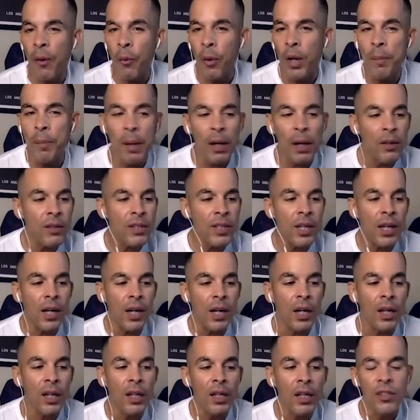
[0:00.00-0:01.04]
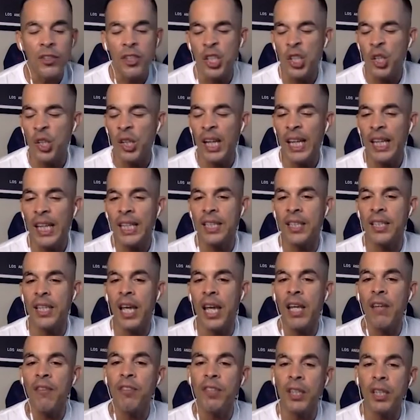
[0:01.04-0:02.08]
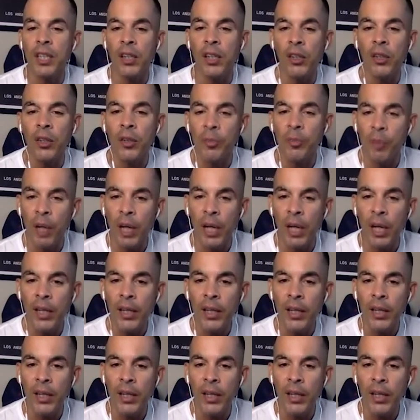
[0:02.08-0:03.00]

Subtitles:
What about, do you like Dave's Killer Bread?